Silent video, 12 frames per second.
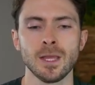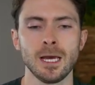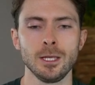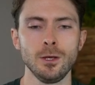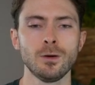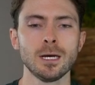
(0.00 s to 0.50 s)

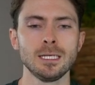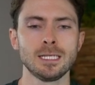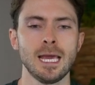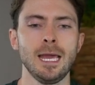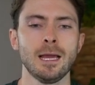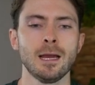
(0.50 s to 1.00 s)
And you can
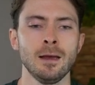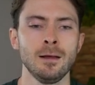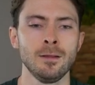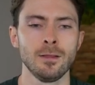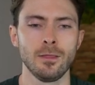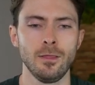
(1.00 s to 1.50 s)
take
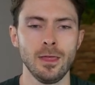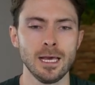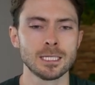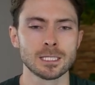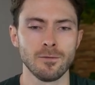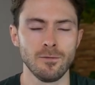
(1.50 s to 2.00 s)

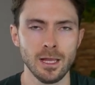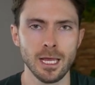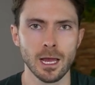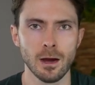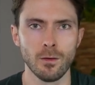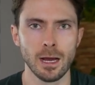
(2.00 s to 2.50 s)
this
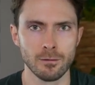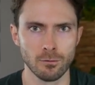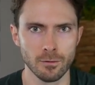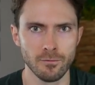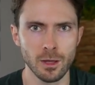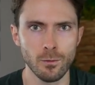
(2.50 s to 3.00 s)
video and
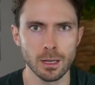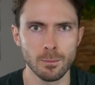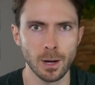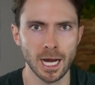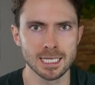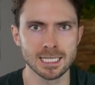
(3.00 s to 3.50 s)
review it
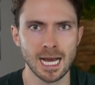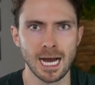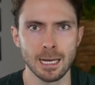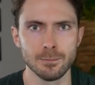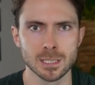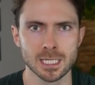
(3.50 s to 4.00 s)
by
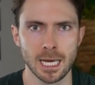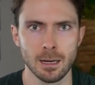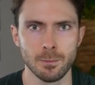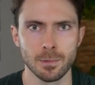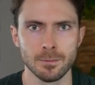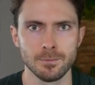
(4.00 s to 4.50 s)

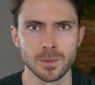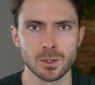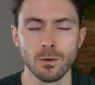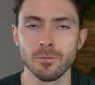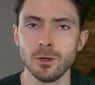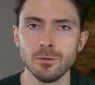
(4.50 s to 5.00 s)
timestamp.
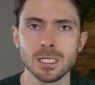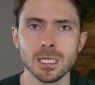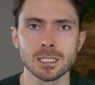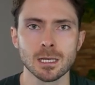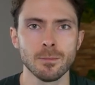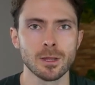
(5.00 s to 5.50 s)
So if you
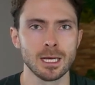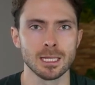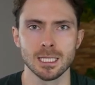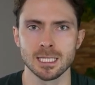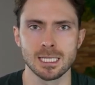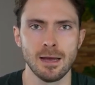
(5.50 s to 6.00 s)
see something at
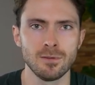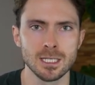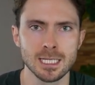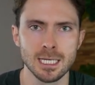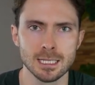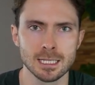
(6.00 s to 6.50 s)
the
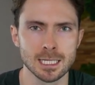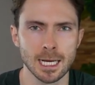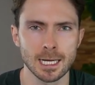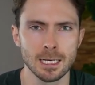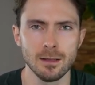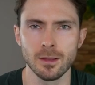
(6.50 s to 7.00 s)
17th
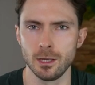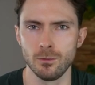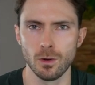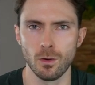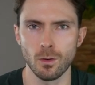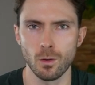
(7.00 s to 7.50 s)
second that you
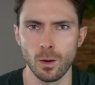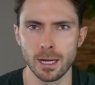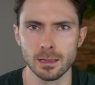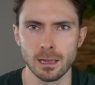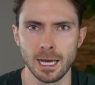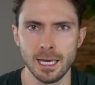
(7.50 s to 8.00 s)
don't
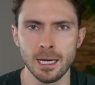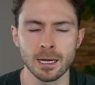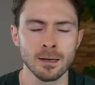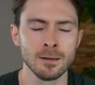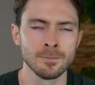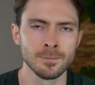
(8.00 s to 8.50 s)
quite like,
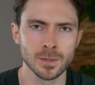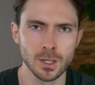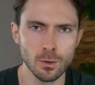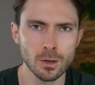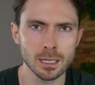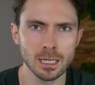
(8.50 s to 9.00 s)

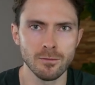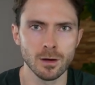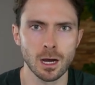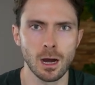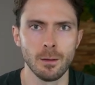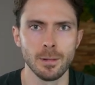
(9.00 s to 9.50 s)
you can leave a
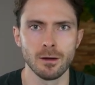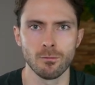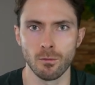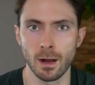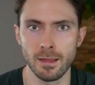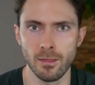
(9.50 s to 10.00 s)
comment
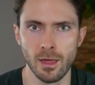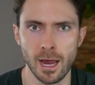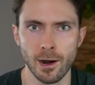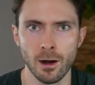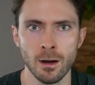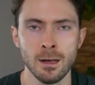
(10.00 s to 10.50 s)
right
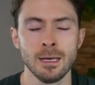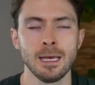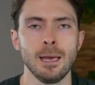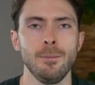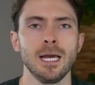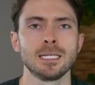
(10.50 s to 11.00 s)
there.
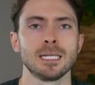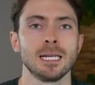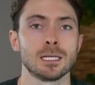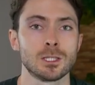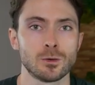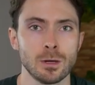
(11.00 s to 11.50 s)
It makes it
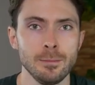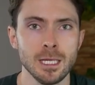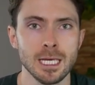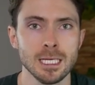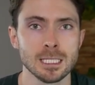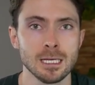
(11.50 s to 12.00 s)

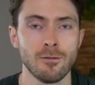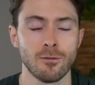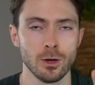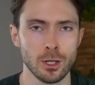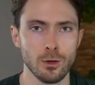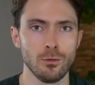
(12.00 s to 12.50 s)
extremely easy
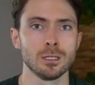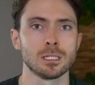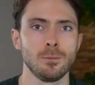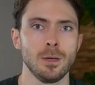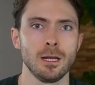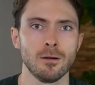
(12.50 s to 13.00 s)
for you to
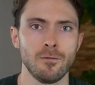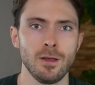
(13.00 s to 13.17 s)
submit your